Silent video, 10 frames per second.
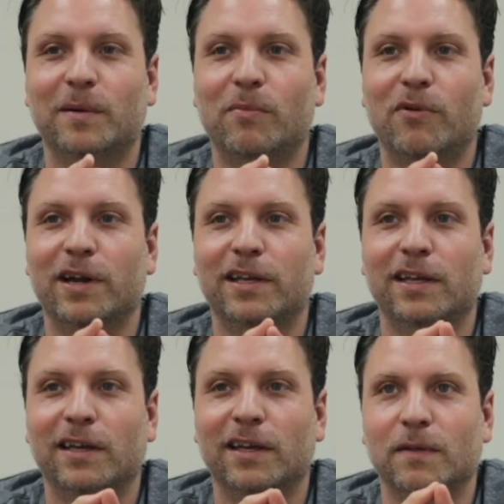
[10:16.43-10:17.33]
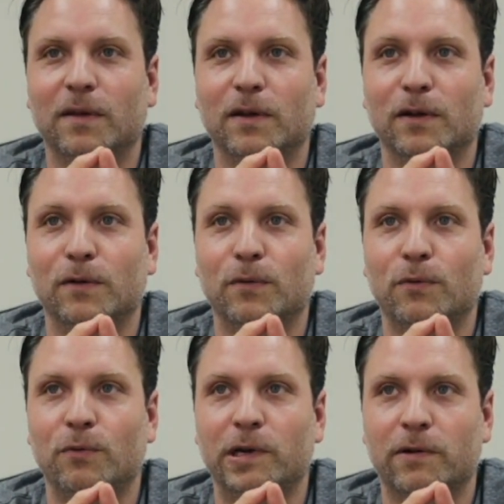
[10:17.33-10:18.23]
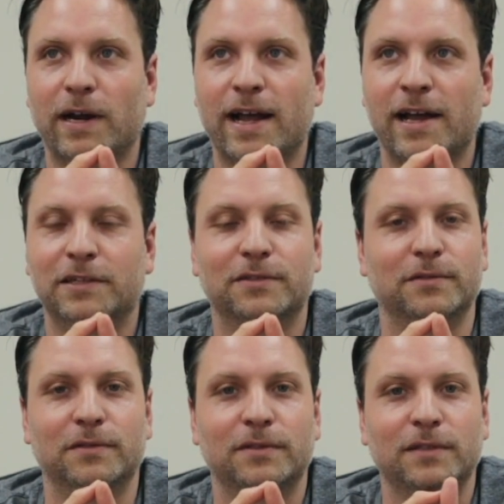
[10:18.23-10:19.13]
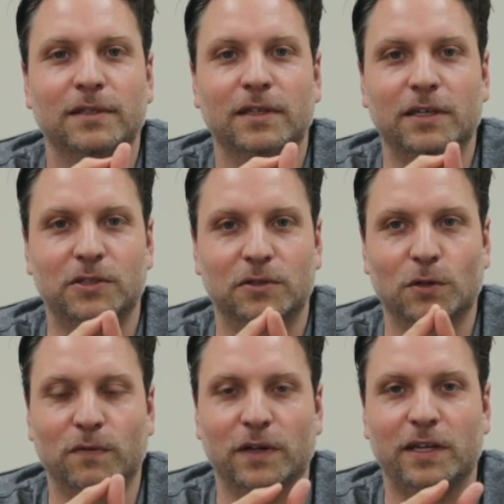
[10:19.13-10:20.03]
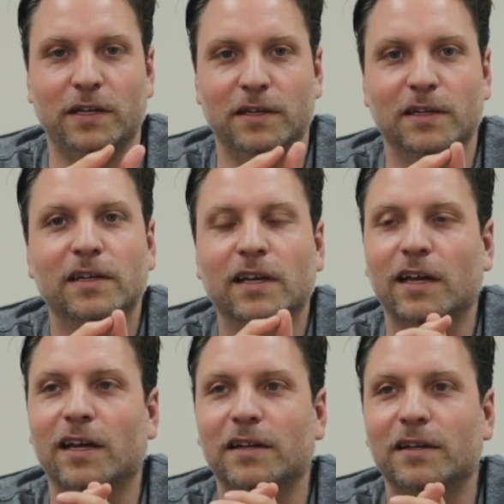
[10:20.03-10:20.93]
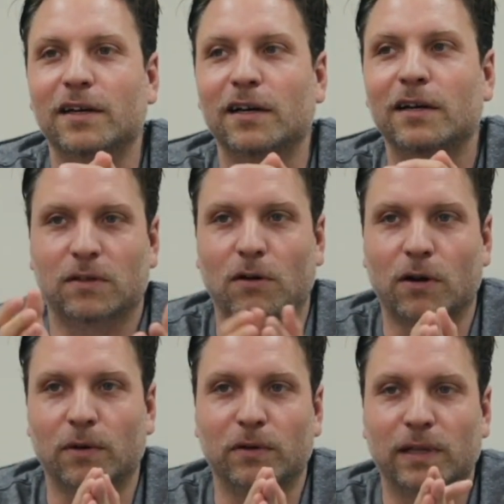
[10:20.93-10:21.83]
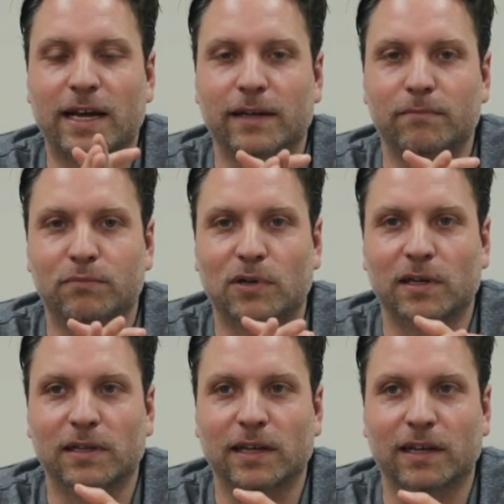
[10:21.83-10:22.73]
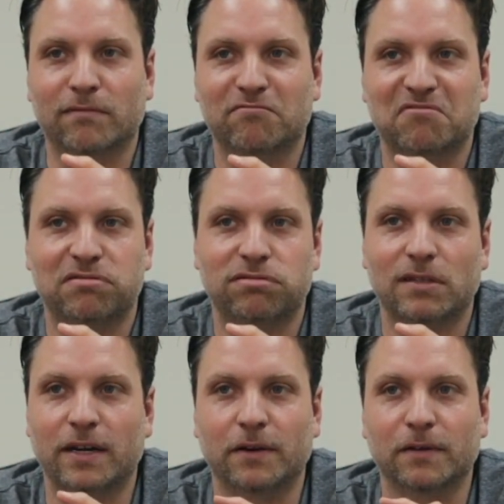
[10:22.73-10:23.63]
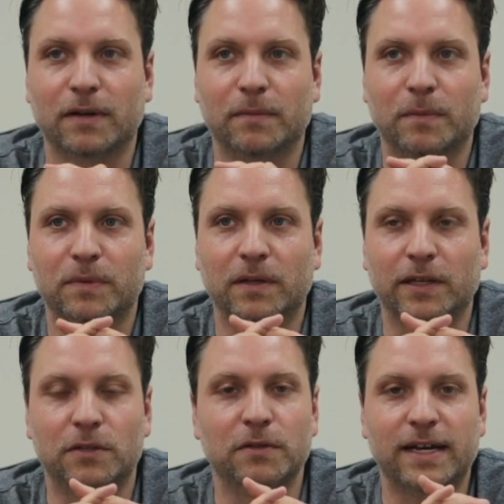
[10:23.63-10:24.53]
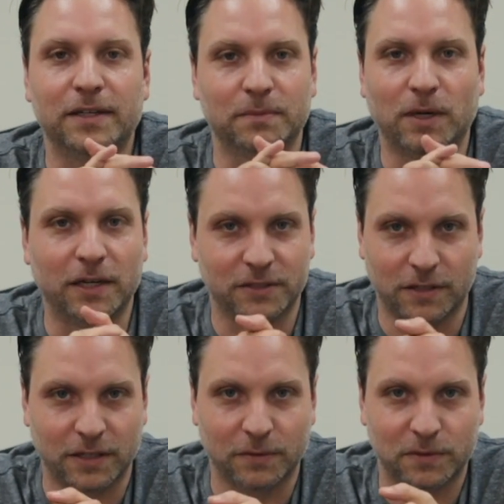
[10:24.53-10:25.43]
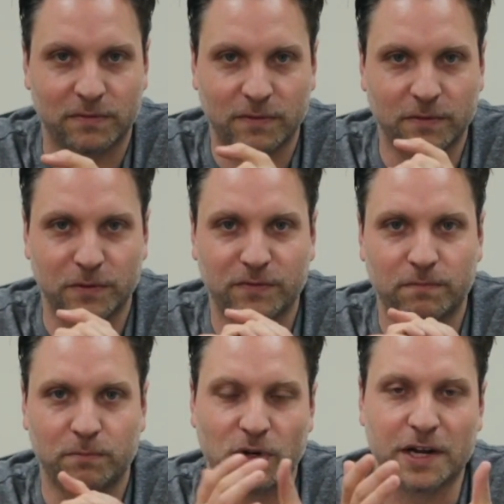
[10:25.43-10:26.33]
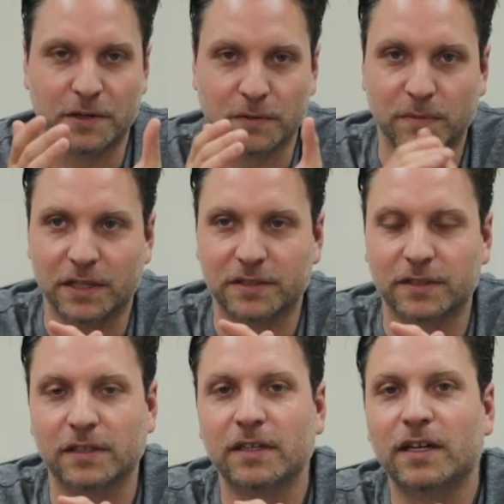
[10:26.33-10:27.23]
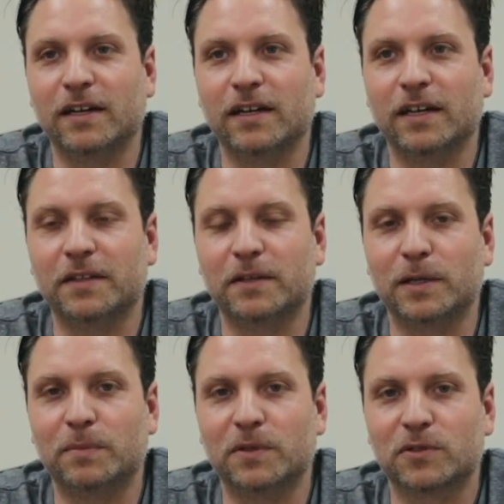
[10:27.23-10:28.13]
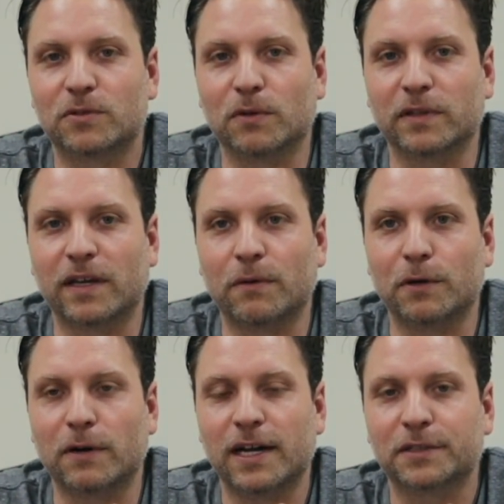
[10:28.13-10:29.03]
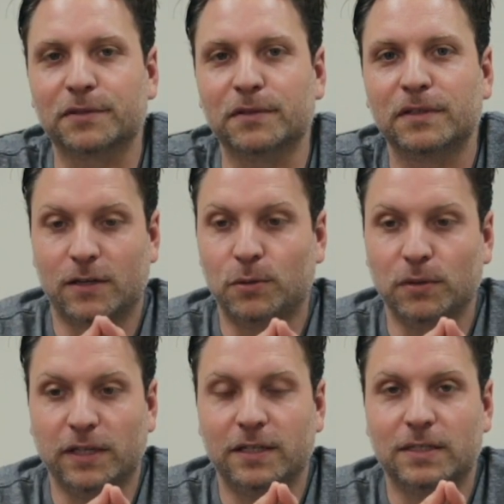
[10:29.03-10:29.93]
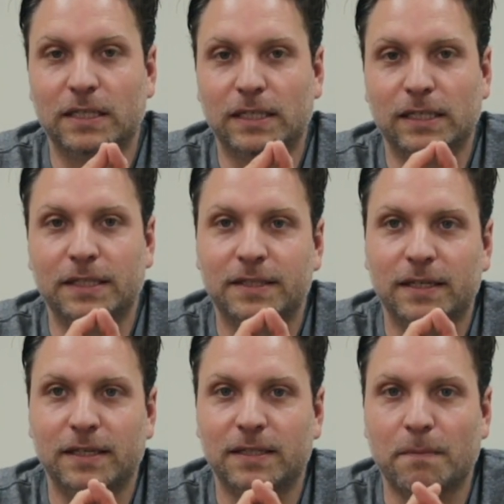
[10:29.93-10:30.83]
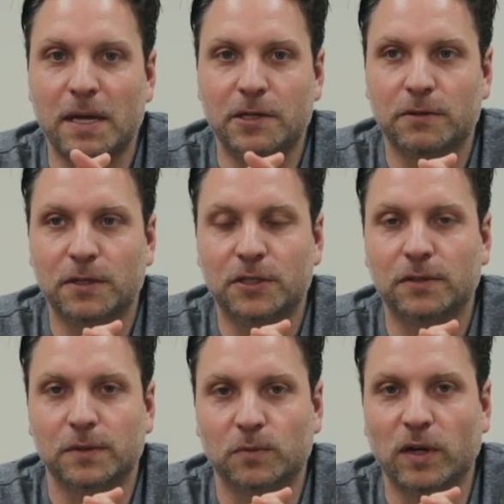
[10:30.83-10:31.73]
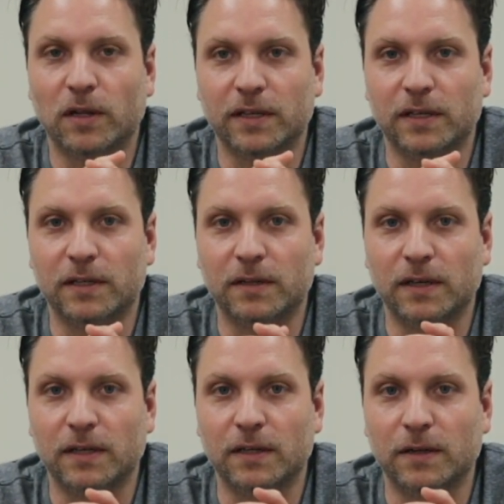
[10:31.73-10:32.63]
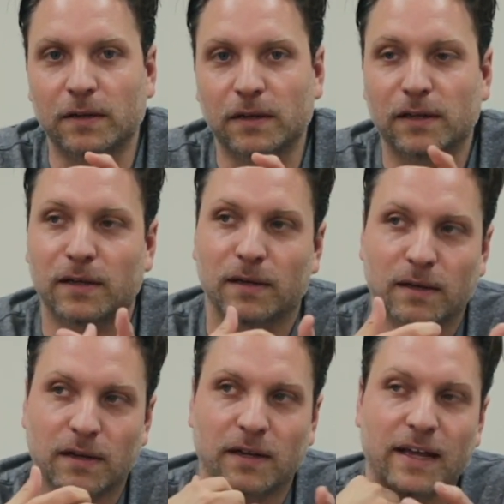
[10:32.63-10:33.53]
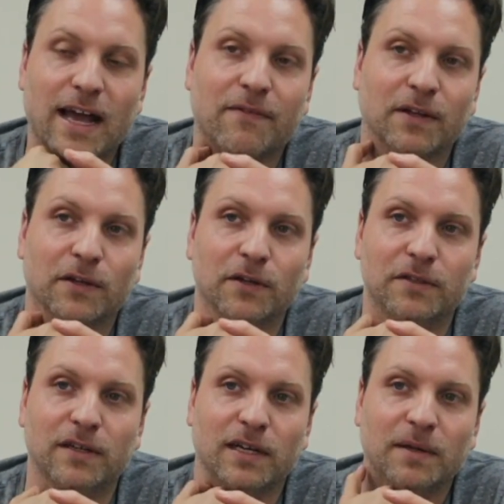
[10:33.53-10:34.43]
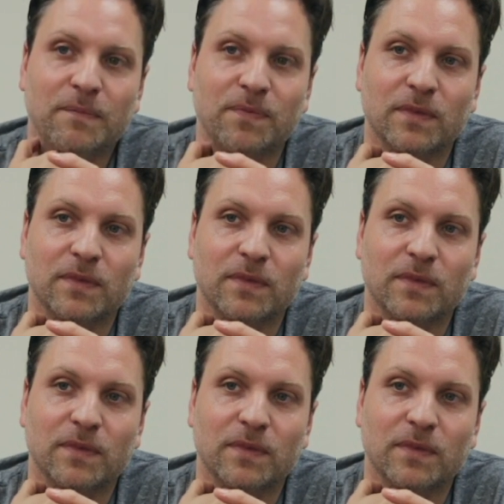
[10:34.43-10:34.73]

breaking the rear axle. It just overheated, and car oil had probably like I think like 2,000 miles on it. It was brand new basically. I ended up destroying that rear axle. Cooling is a major issue as well in having a good time.